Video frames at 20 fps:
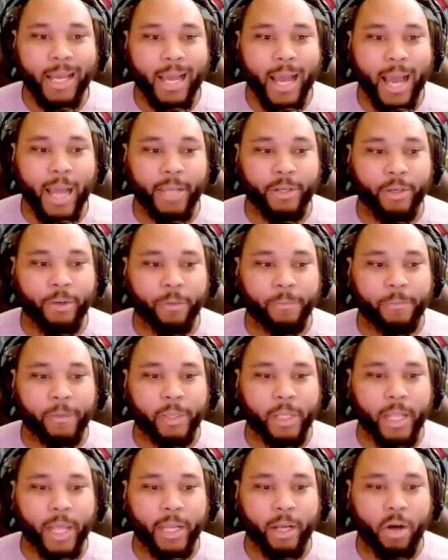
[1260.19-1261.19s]
I do feel
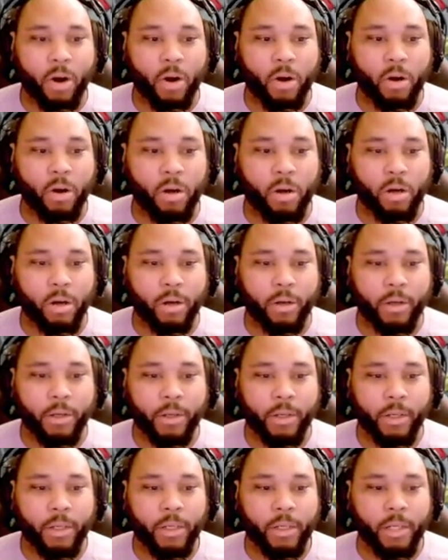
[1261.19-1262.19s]
like our
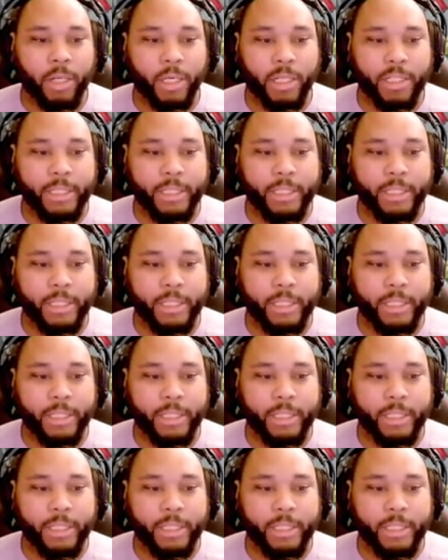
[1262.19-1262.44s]
uh,